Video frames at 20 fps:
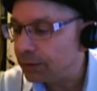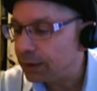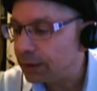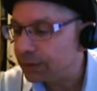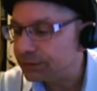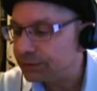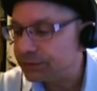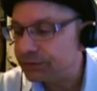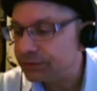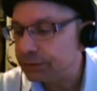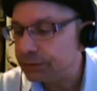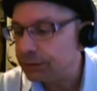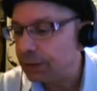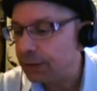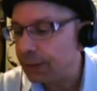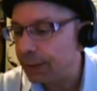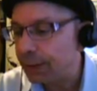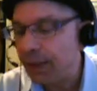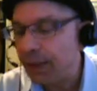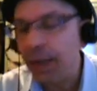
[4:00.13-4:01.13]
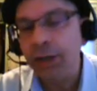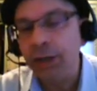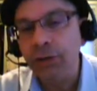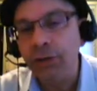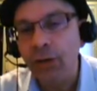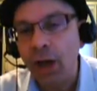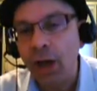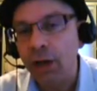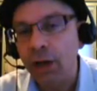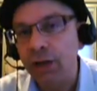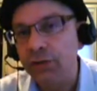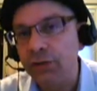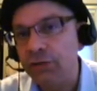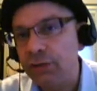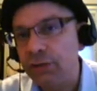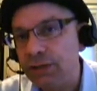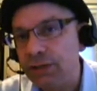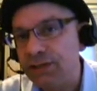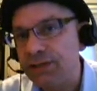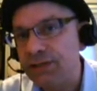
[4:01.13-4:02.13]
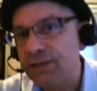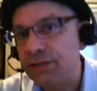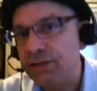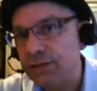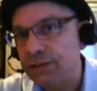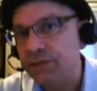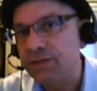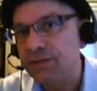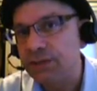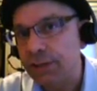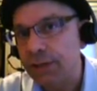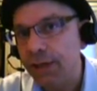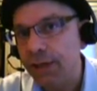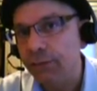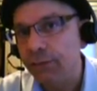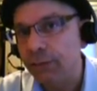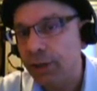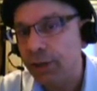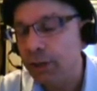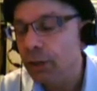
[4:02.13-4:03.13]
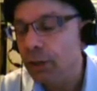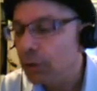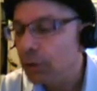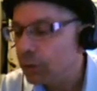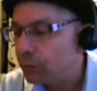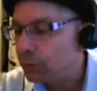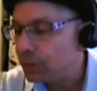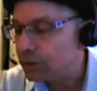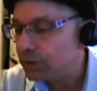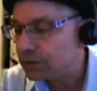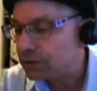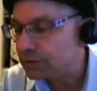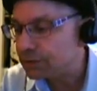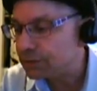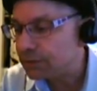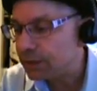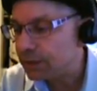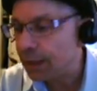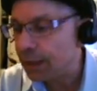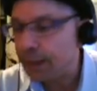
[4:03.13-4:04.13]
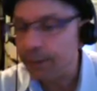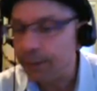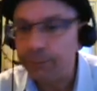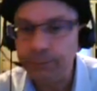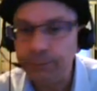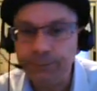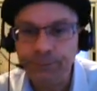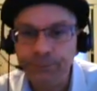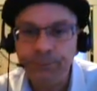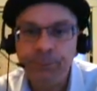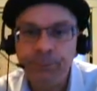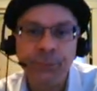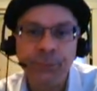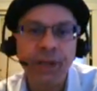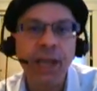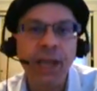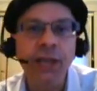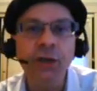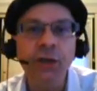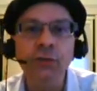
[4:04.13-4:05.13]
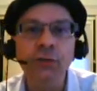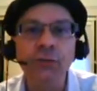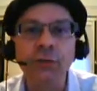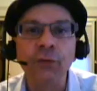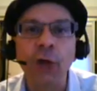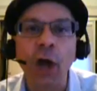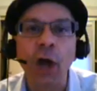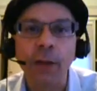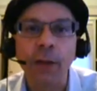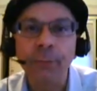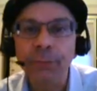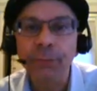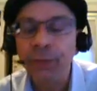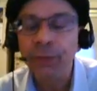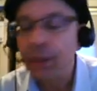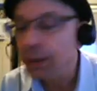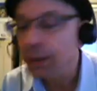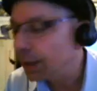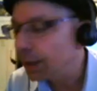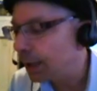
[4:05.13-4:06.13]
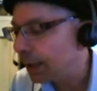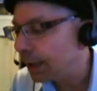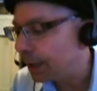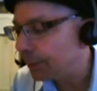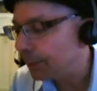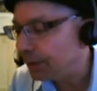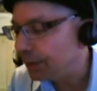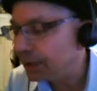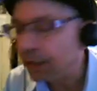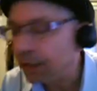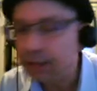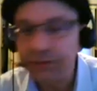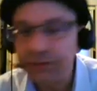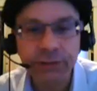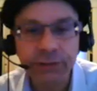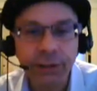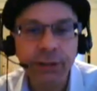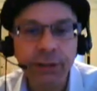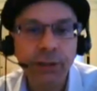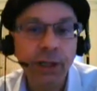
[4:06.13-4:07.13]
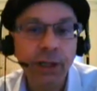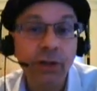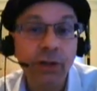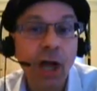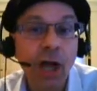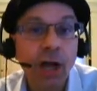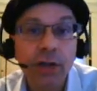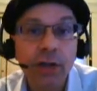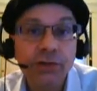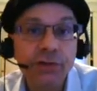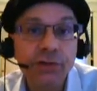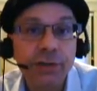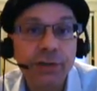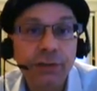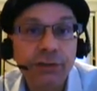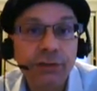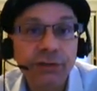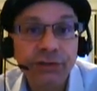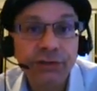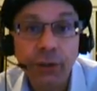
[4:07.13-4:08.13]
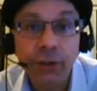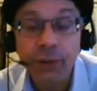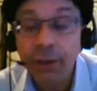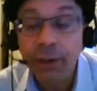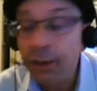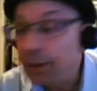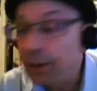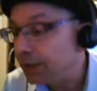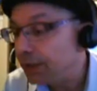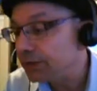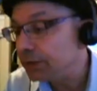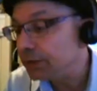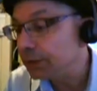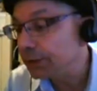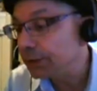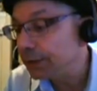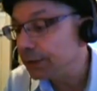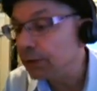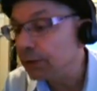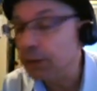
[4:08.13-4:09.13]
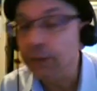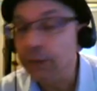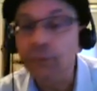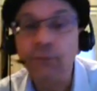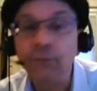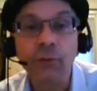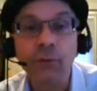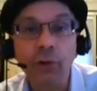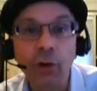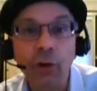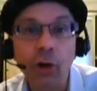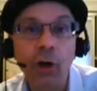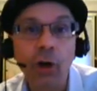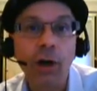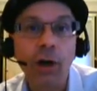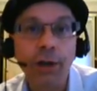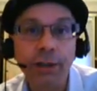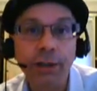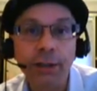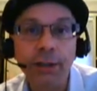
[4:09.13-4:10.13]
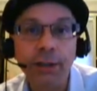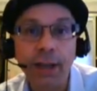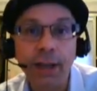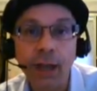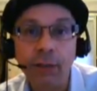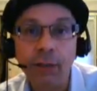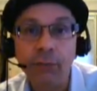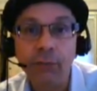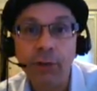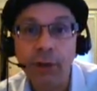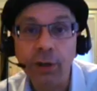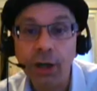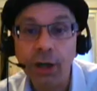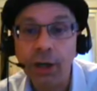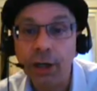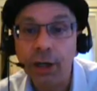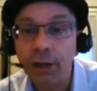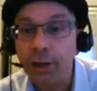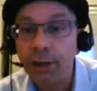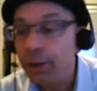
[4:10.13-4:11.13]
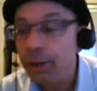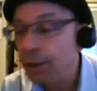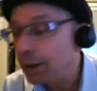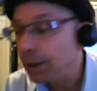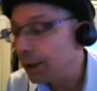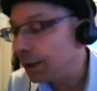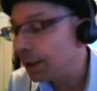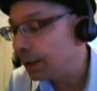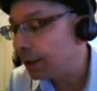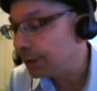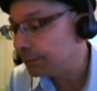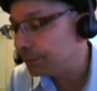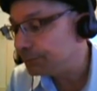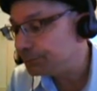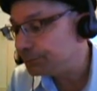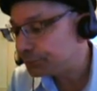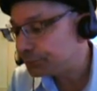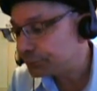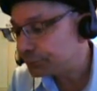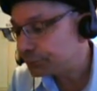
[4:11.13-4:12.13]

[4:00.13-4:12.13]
does acknowledge the existence of slavery, which is a huge flaw because it acknowledges it. So it's clearly flawed in that regard. And